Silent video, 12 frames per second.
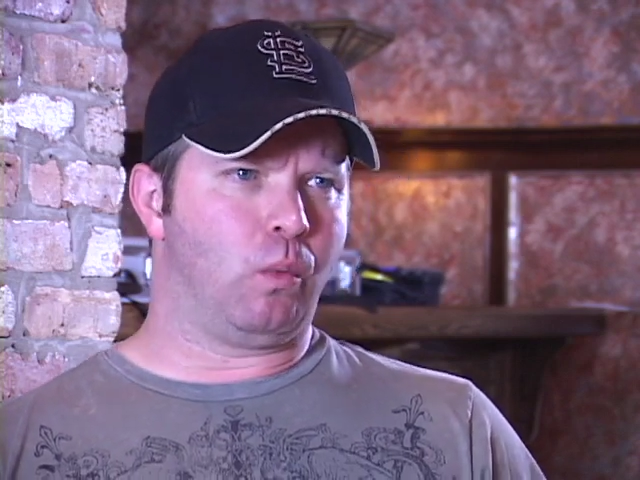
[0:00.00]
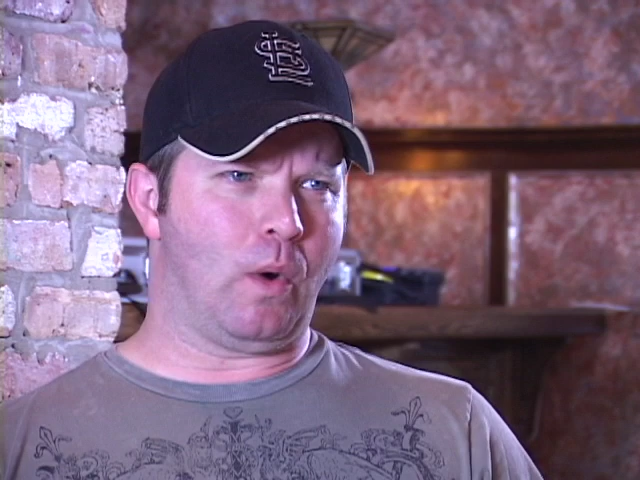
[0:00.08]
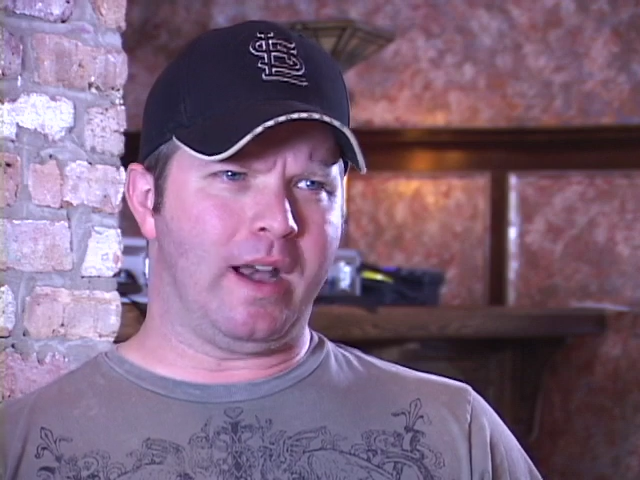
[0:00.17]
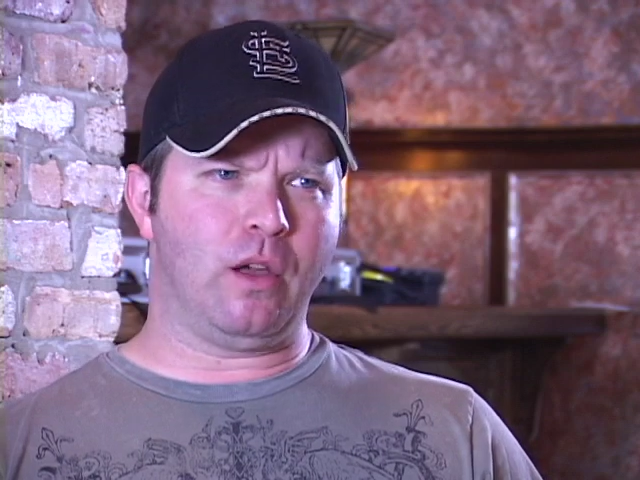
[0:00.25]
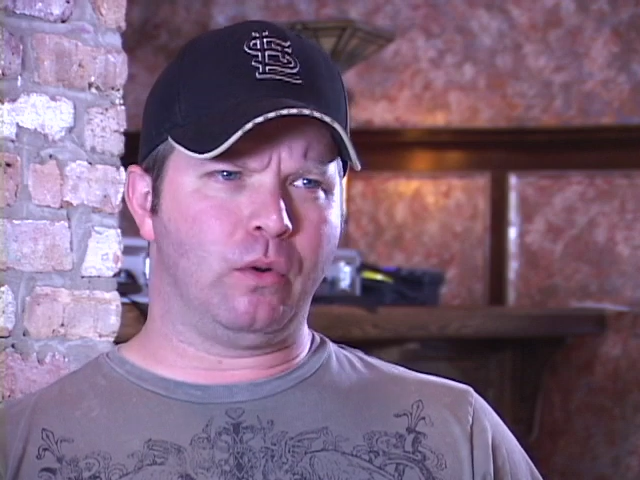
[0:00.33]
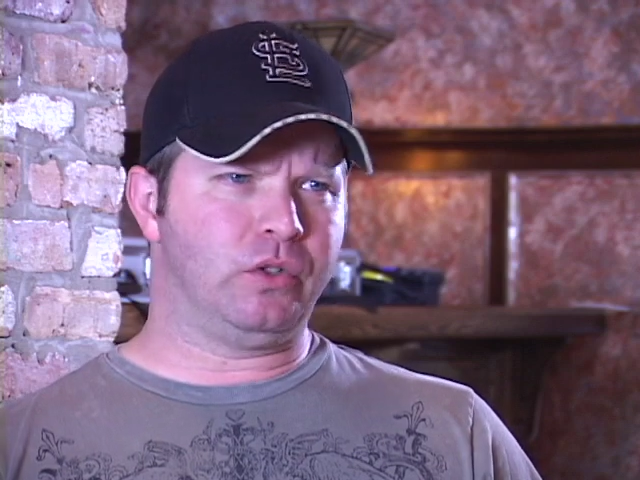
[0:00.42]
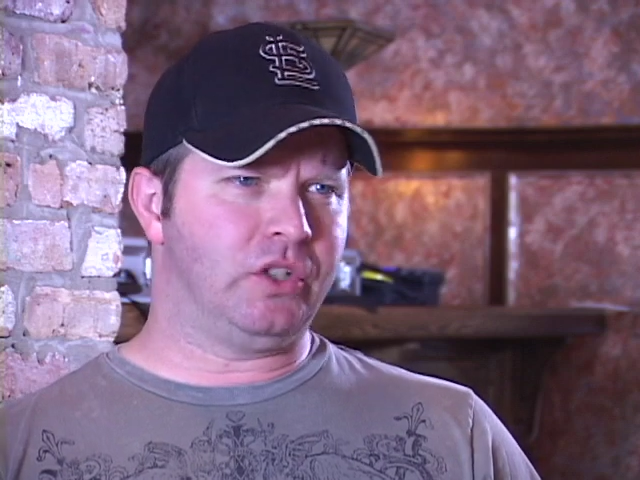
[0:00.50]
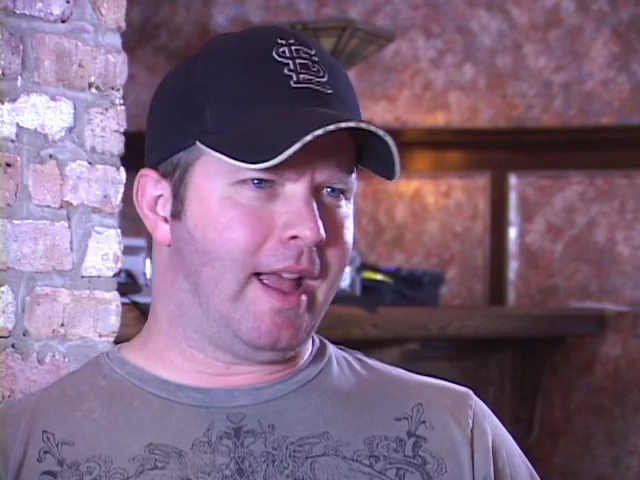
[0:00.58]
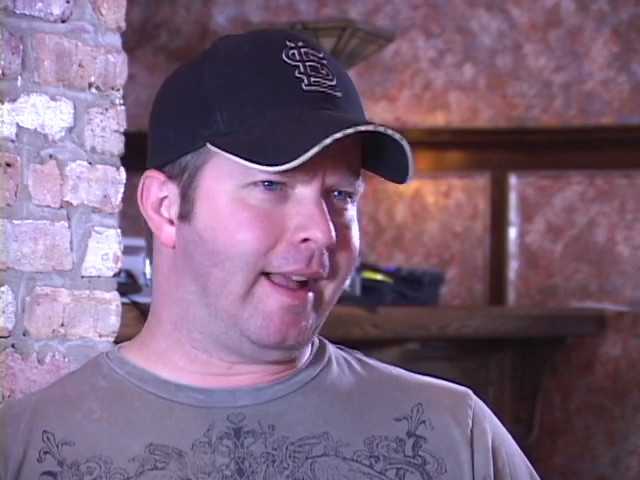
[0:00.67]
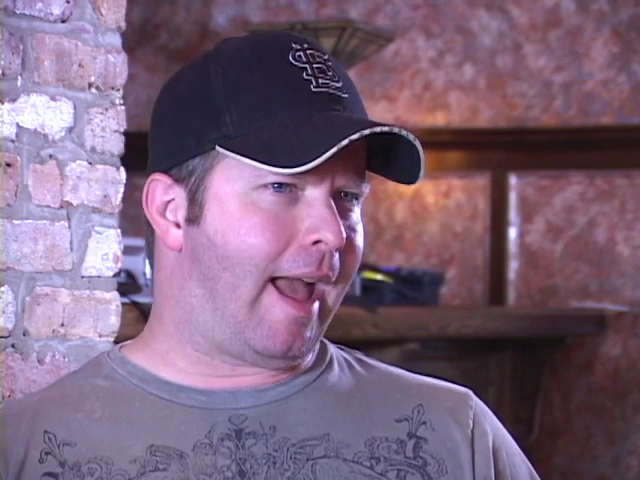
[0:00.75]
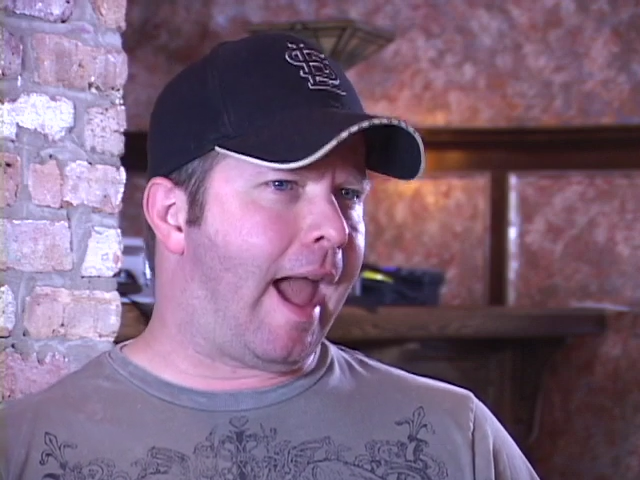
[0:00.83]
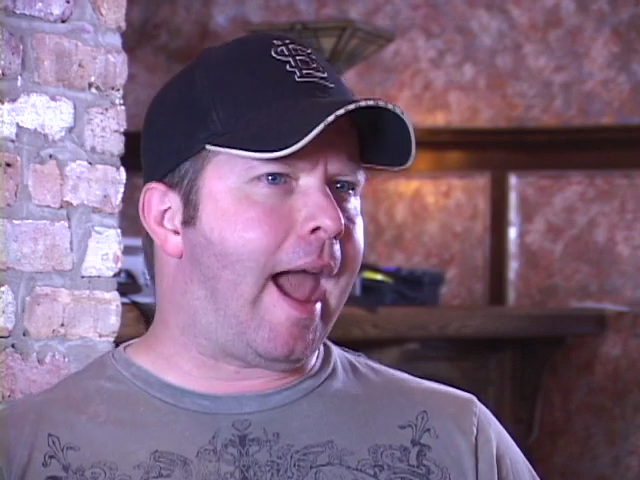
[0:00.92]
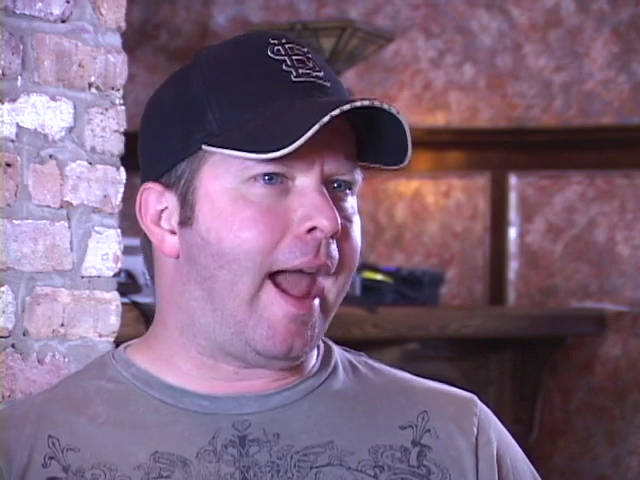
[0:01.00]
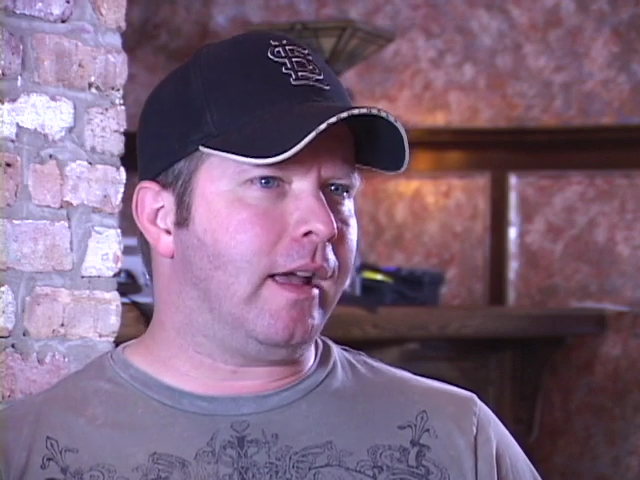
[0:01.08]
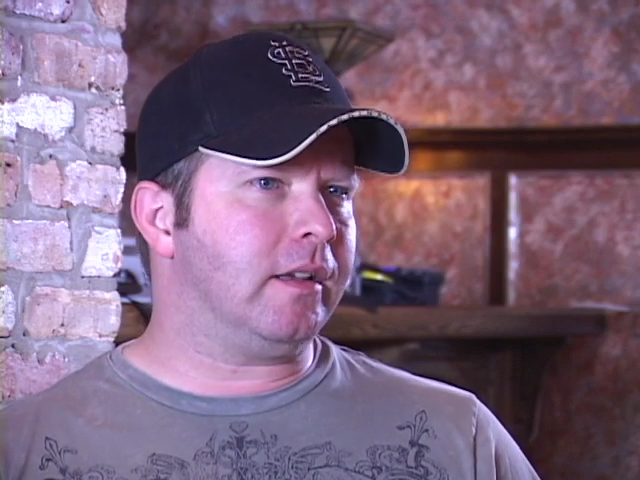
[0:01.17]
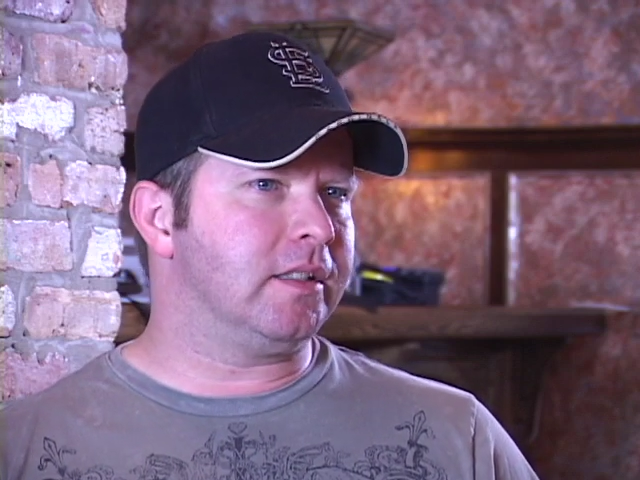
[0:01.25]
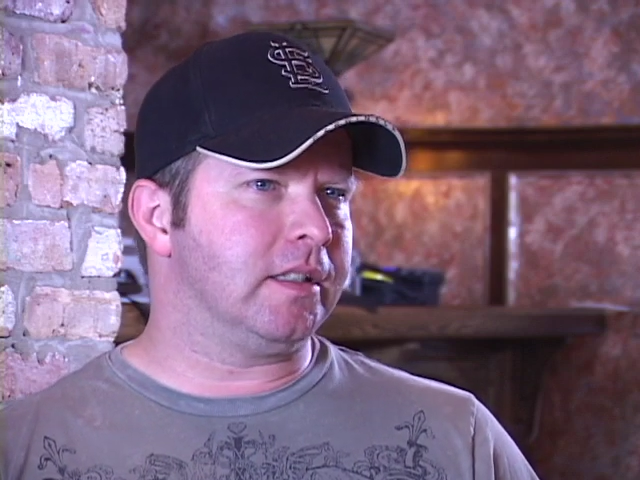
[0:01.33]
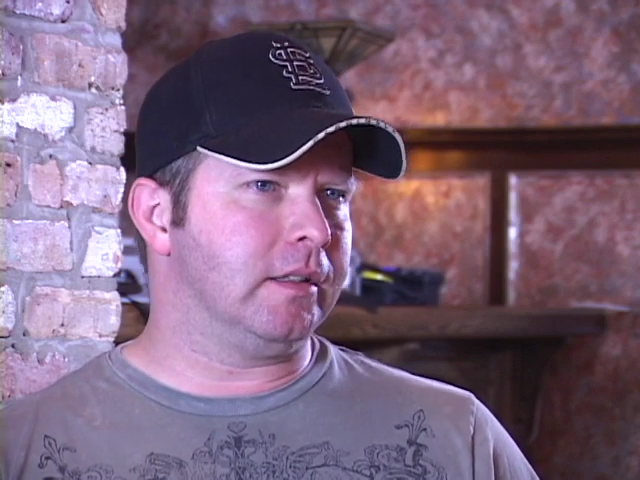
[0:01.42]
Radio Shack
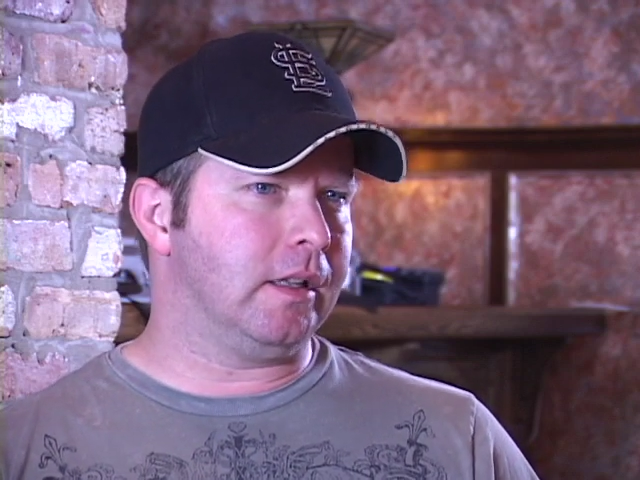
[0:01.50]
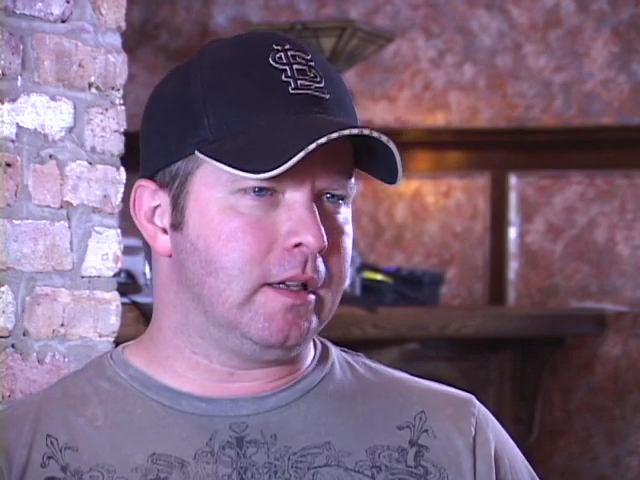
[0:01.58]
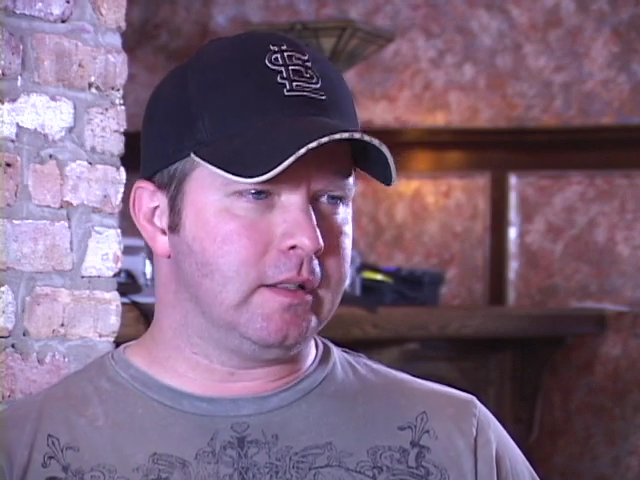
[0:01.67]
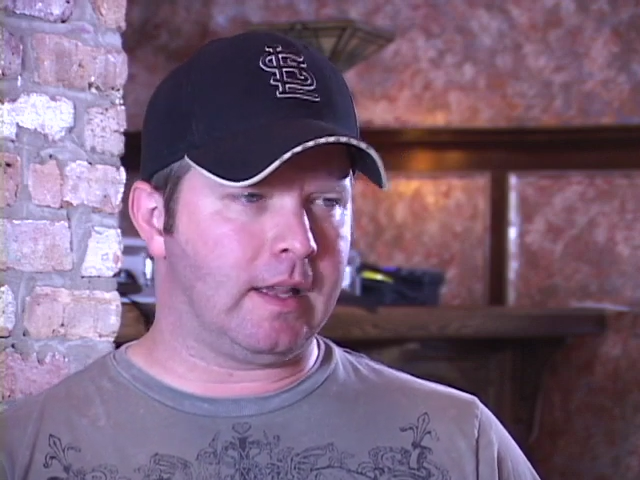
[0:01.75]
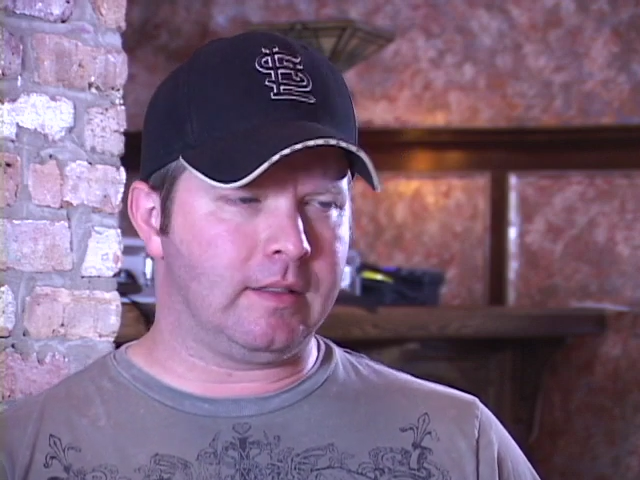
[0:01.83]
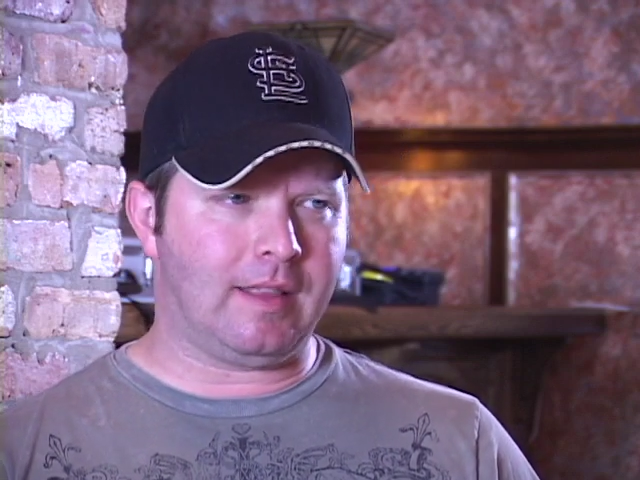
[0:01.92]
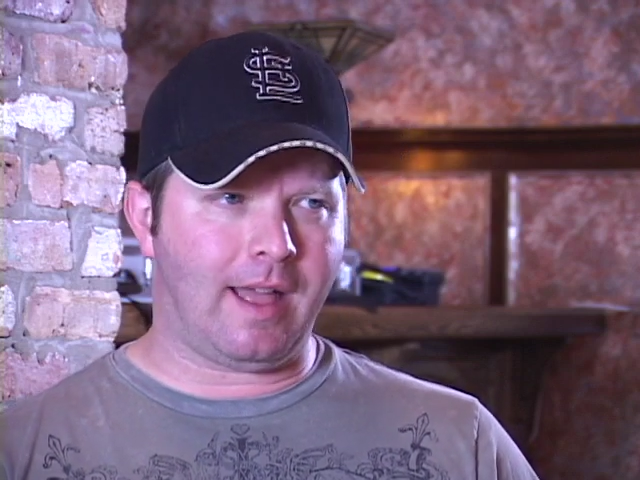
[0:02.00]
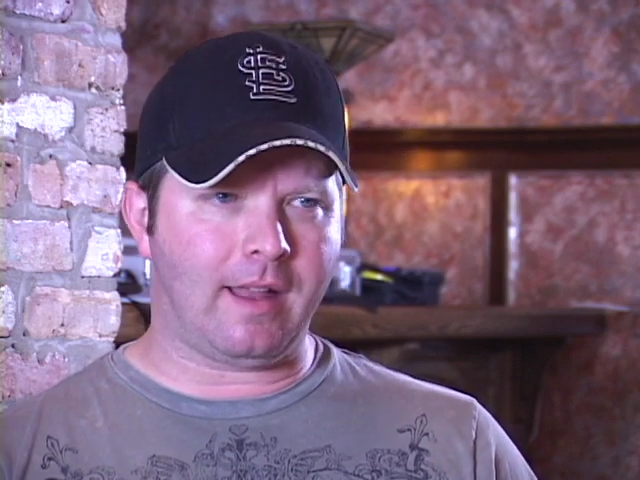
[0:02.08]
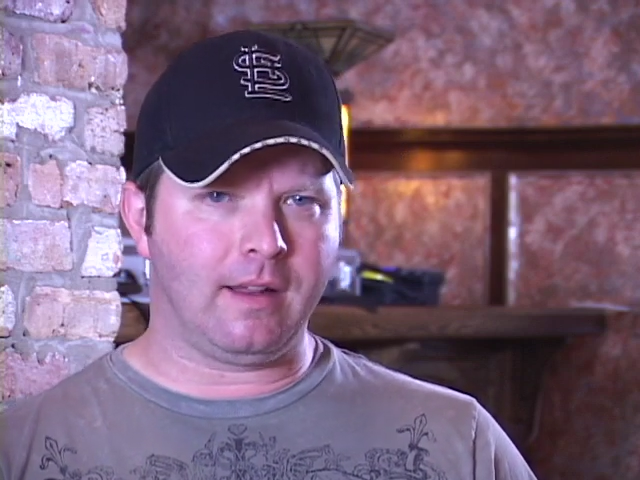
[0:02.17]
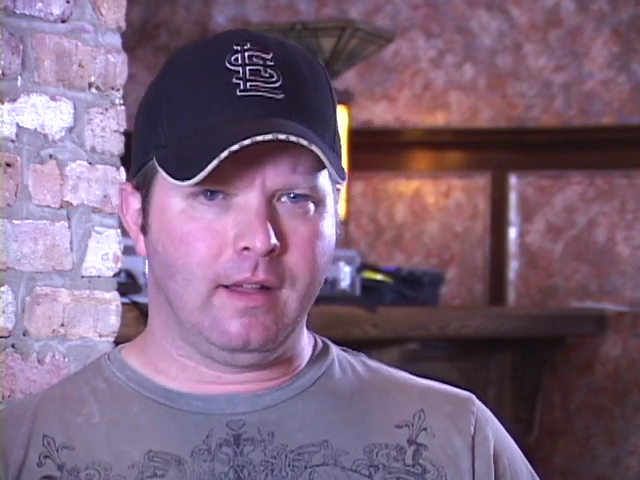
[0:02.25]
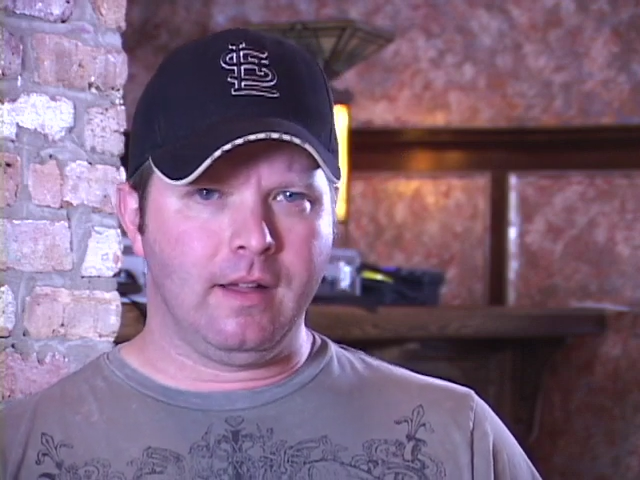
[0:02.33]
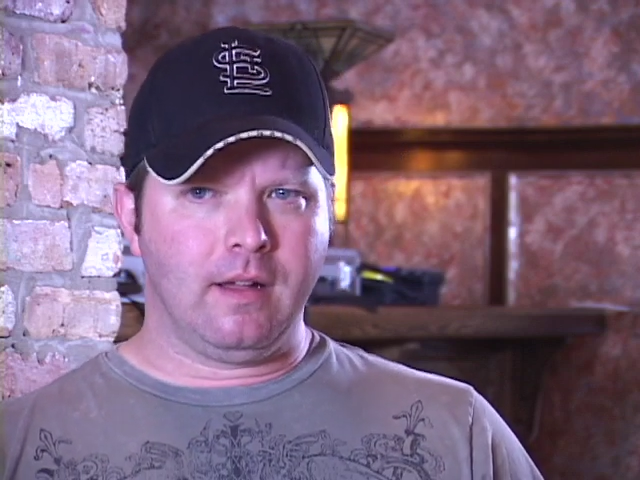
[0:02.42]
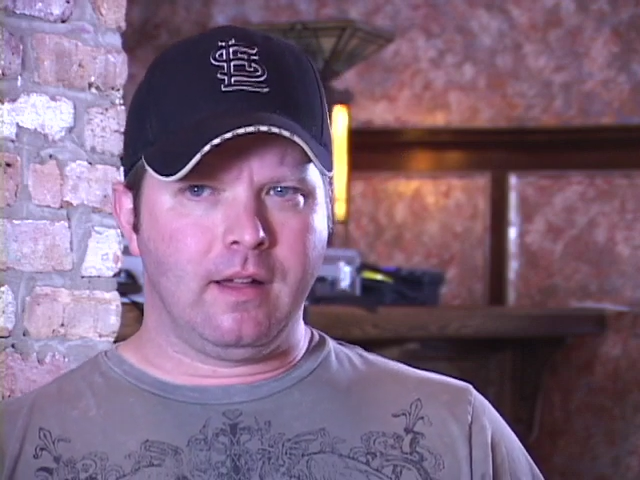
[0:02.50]
hacks and things like that,